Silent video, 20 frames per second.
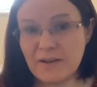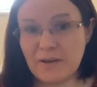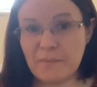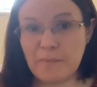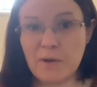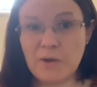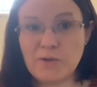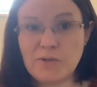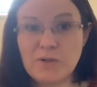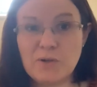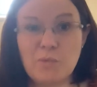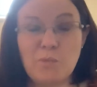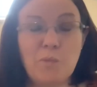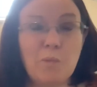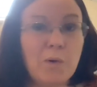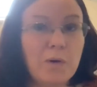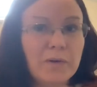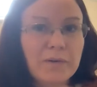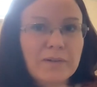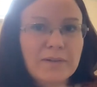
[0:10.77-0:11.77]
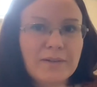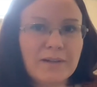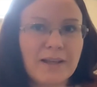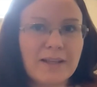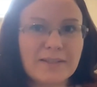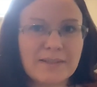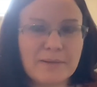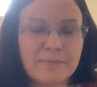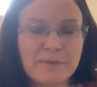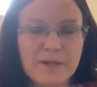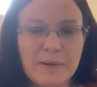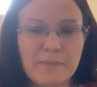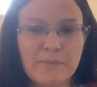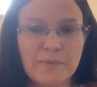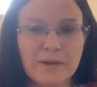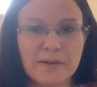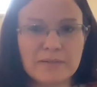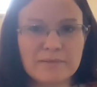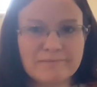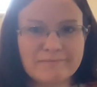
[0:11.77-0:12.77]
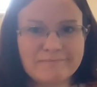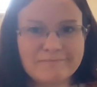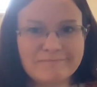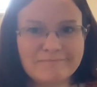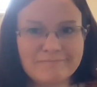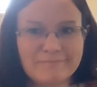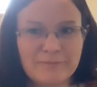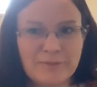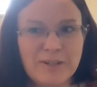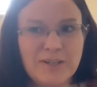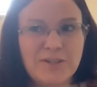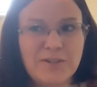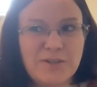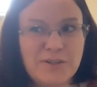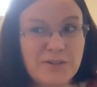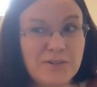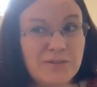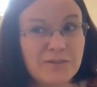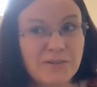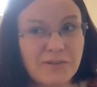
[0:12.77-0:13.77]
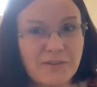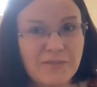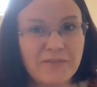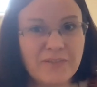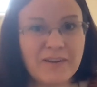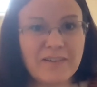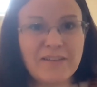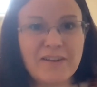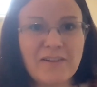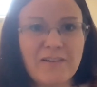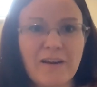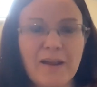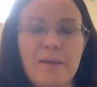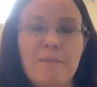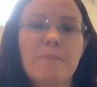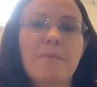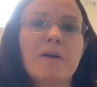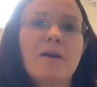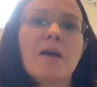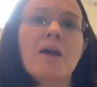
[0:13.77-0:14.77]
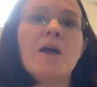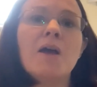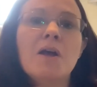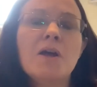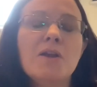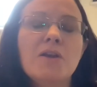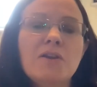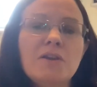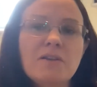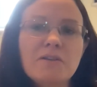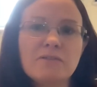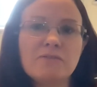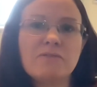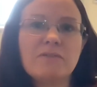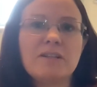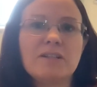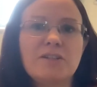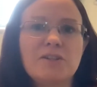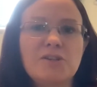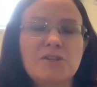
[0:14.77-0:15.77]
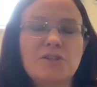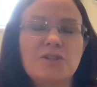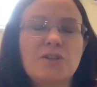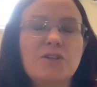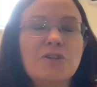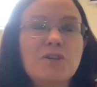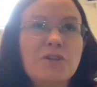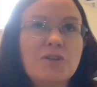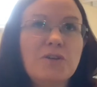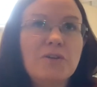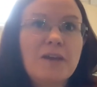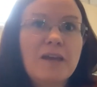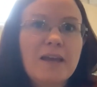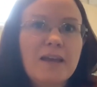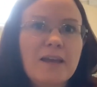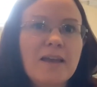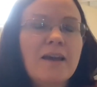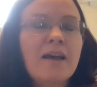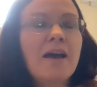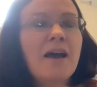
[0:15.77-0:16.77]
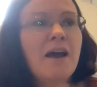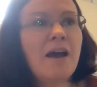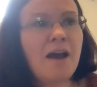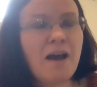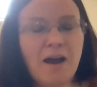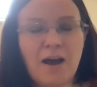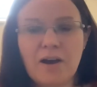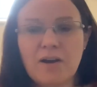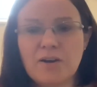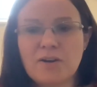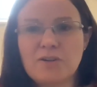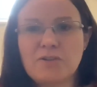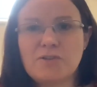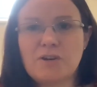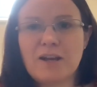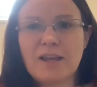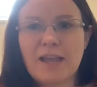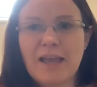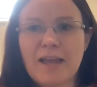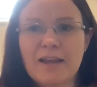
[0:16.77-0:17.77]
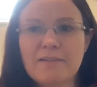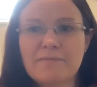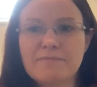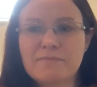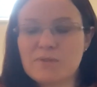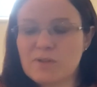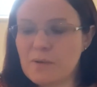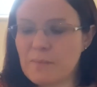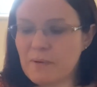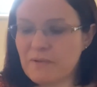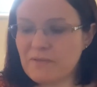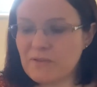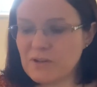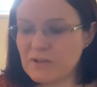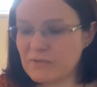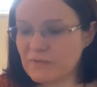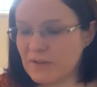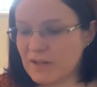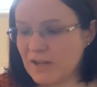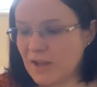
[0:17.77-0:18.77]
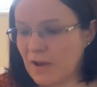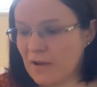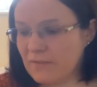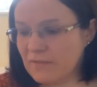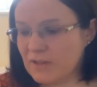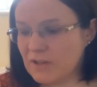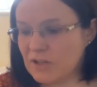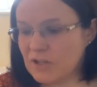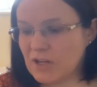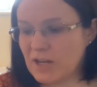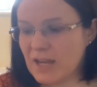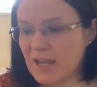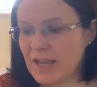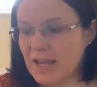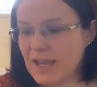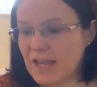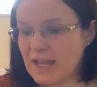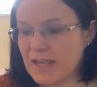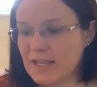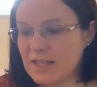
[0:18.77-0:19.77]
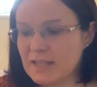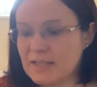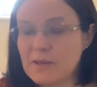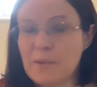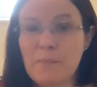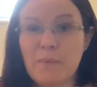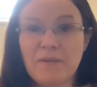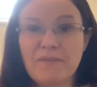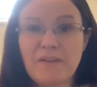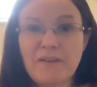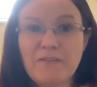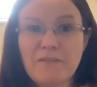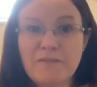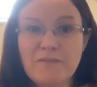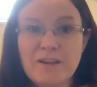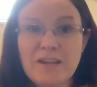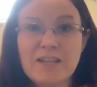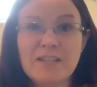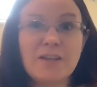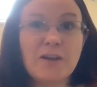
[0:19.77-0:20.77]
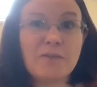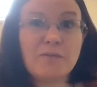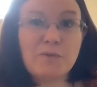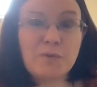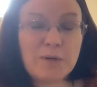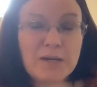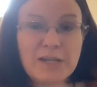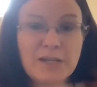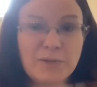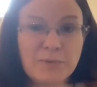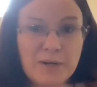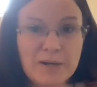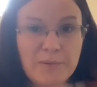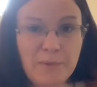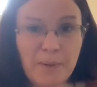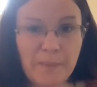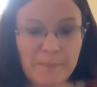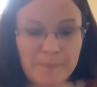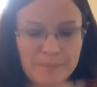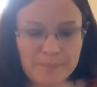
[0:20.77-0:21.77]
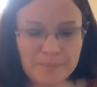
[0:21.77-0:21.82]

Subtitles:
I posted one last September, which is not very great, but New Year's resolution, new year, I'm going to try again. So my first video of this year is my favourite reads of 2021.